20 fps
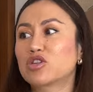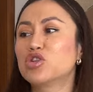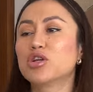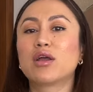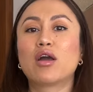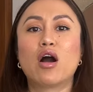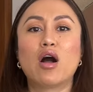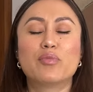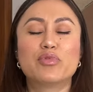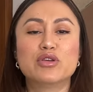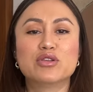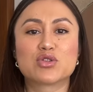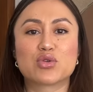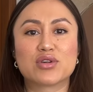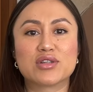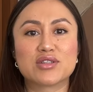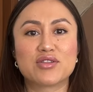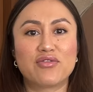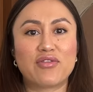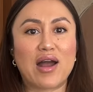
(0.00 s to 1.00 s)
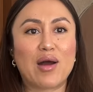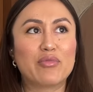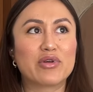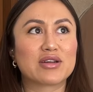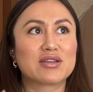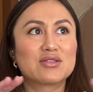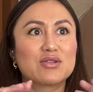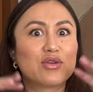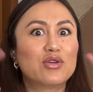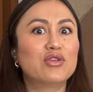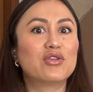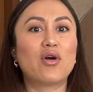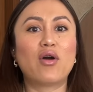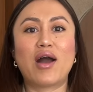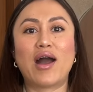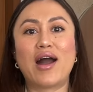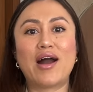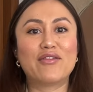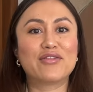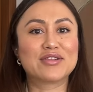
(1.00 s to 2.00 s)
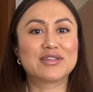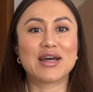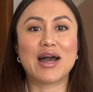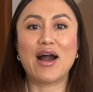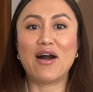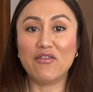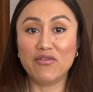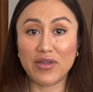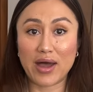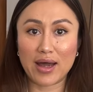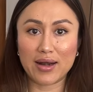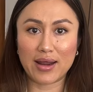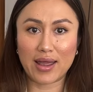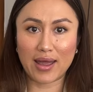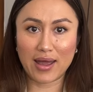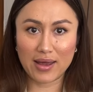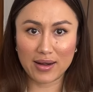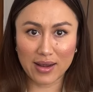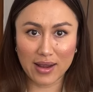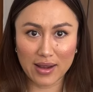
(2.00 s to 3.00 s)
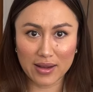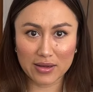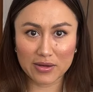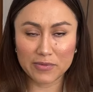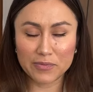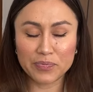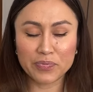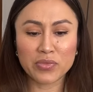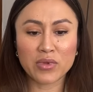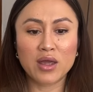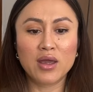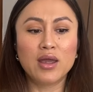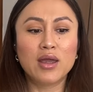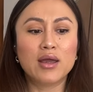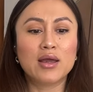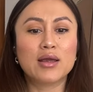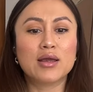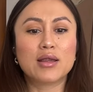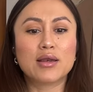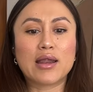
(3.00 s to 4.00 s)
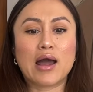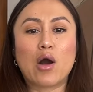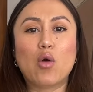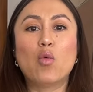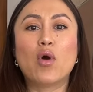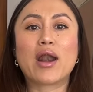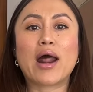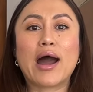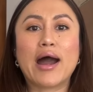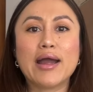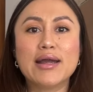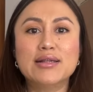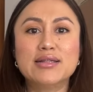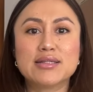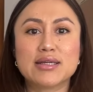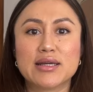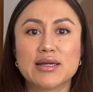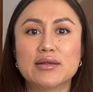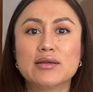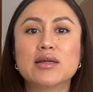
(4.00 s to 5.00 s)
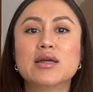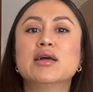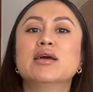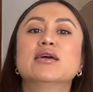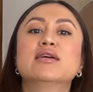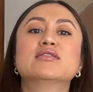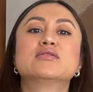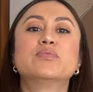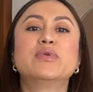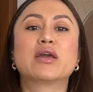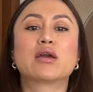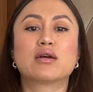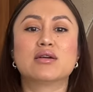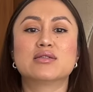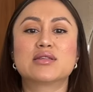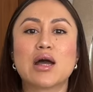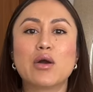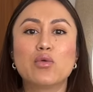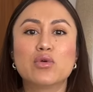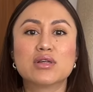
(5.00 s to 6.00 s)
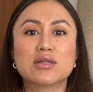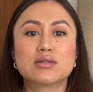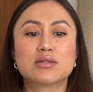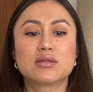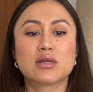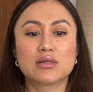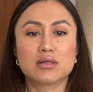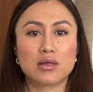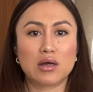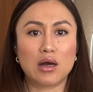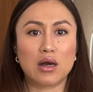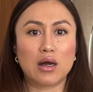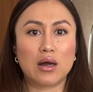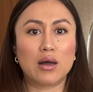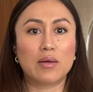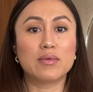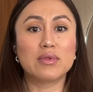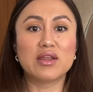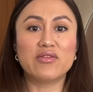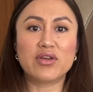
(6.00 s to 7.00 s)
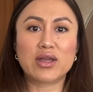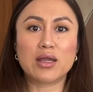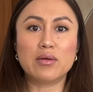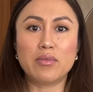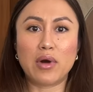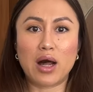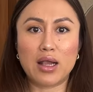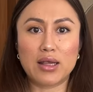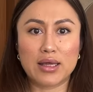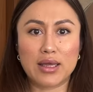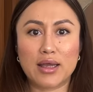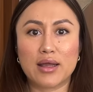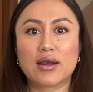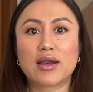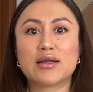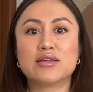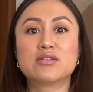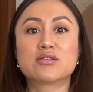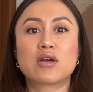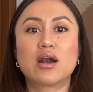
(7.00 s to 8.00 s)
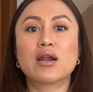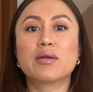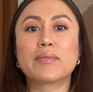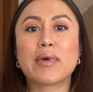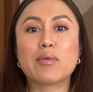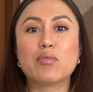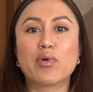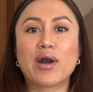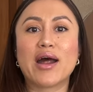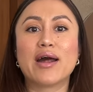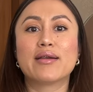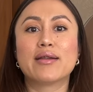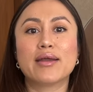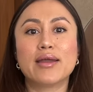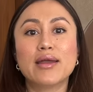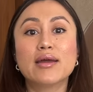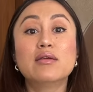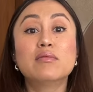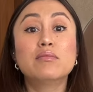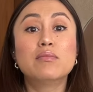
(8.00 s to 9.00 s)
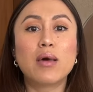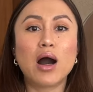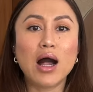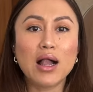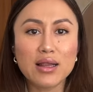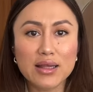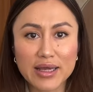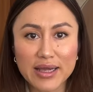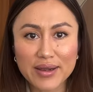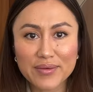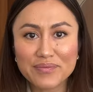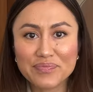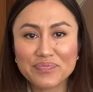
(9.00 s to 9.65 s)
help you source the fabric so you don't have to have that headache. Now, what I did is because I was living in Bali and I started my brand in Bali,